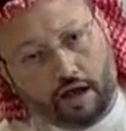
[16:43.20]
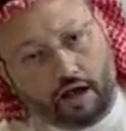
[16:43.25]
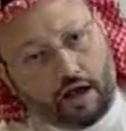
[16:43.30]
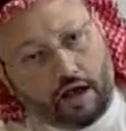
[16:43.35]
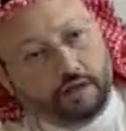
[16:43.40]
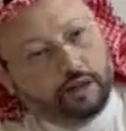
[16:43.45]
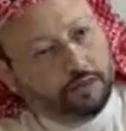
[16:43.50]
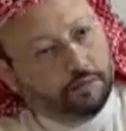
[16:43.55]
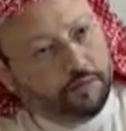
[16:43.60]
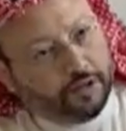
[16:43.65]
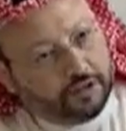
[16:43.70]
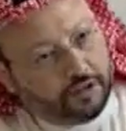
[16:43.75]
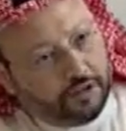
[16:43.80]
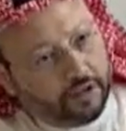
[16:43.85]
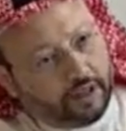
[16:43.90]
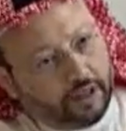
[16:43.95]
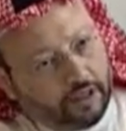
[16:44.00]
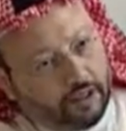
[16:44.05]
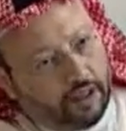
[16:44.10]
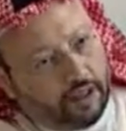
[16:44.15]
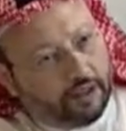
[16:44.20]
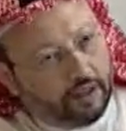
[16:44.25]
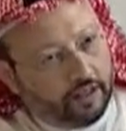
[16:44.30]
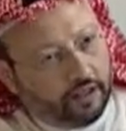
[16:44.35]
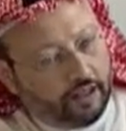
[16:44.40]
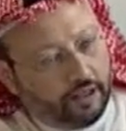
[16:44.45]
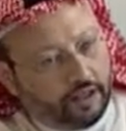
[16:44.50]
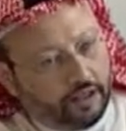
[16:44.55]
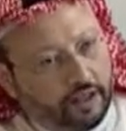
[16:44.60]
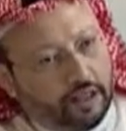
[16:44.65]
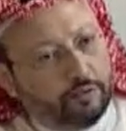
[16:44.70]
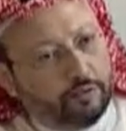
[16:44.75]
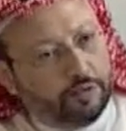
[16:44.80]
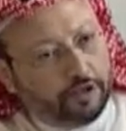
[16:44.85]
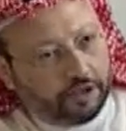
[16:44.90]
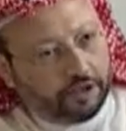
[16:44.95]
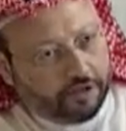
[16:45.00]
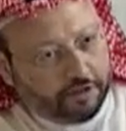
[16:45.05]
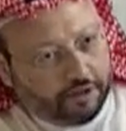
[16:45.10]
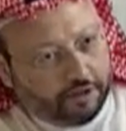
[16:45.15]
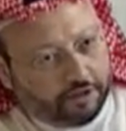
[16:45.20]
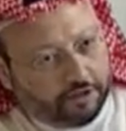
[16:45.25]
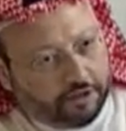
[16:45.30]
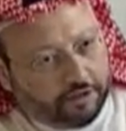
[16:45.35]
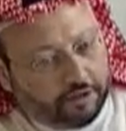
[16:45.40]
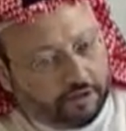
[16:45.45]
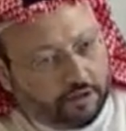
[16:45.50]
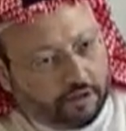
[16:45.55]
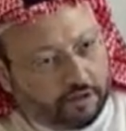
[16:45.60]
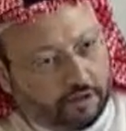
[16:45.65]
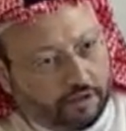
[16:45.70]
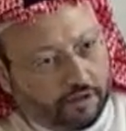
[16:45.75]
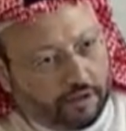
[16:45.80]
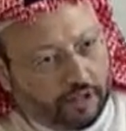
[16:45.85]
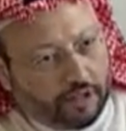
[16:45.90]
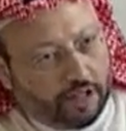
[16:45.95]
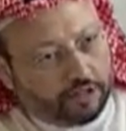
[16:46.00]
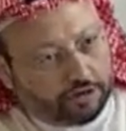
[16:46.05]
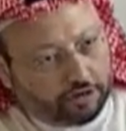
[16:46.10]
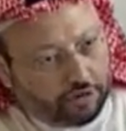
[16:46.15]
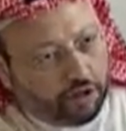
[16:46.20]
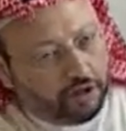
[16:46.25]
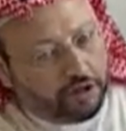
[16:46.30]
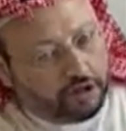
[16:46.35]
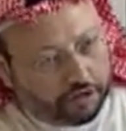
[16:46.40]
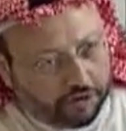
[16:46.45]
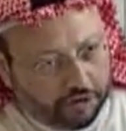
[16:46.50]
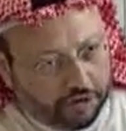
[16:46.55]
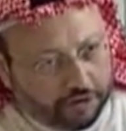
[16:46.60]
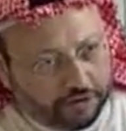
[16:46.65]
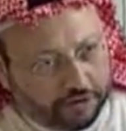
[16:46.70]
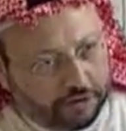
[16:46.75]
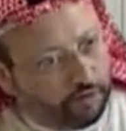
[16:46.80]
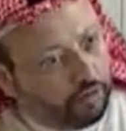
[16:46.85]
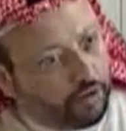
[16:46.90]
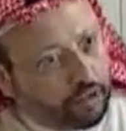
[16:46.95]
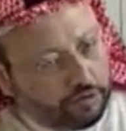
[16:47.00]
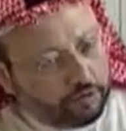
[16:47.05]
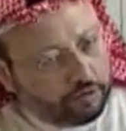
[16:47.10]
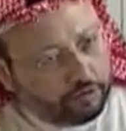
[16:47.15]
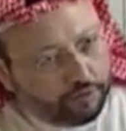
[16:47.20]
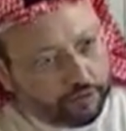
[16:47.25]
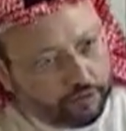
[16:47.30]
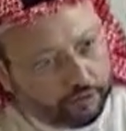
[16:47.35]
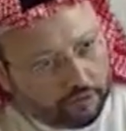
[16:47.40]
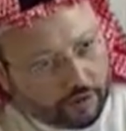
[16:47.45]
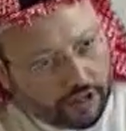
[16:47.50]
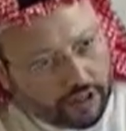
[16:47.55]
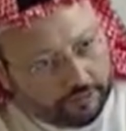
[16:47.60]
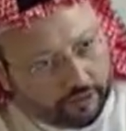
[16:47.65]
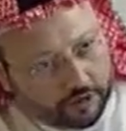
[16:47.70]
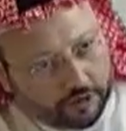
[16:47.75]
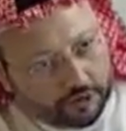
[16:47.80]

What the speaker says: antagonistic, an enemy relation, hostile relation. No, I don't want to have a